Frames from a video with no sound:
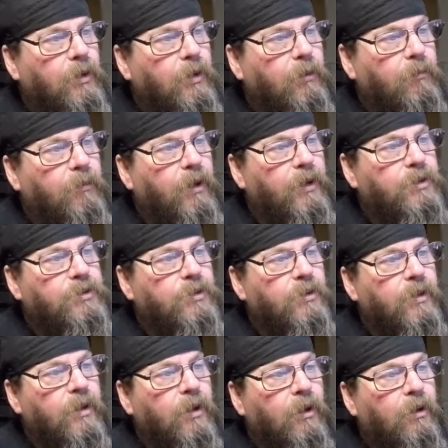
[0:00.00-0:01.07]
make sure
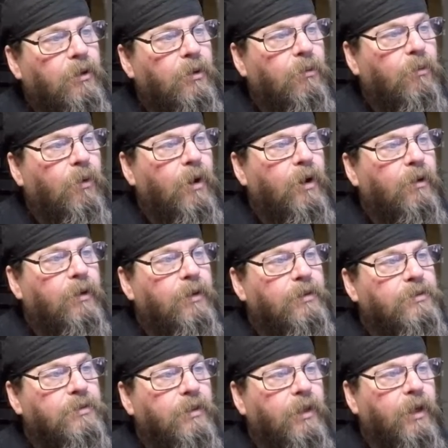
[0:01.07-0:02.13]
that all your wiring
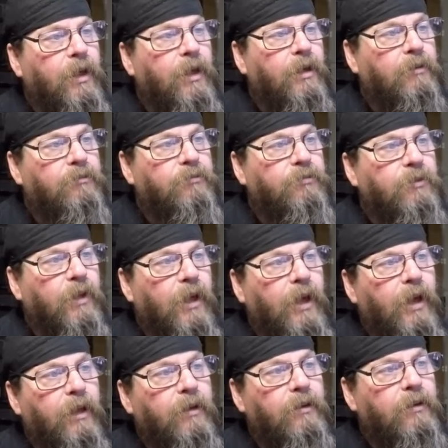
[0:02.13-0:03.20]
is laying
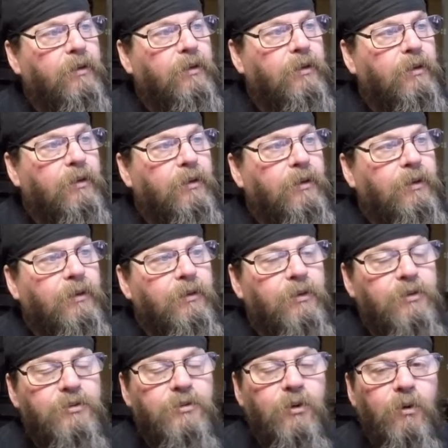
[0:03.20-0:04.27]
flat
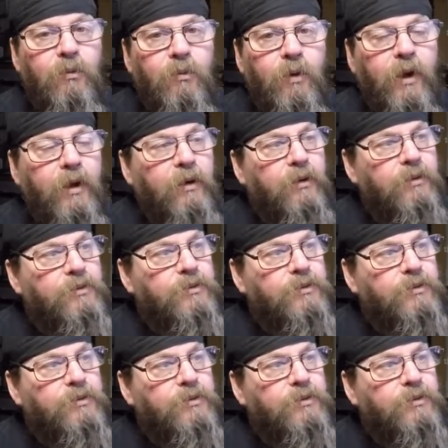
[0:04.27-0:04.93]
there's no wires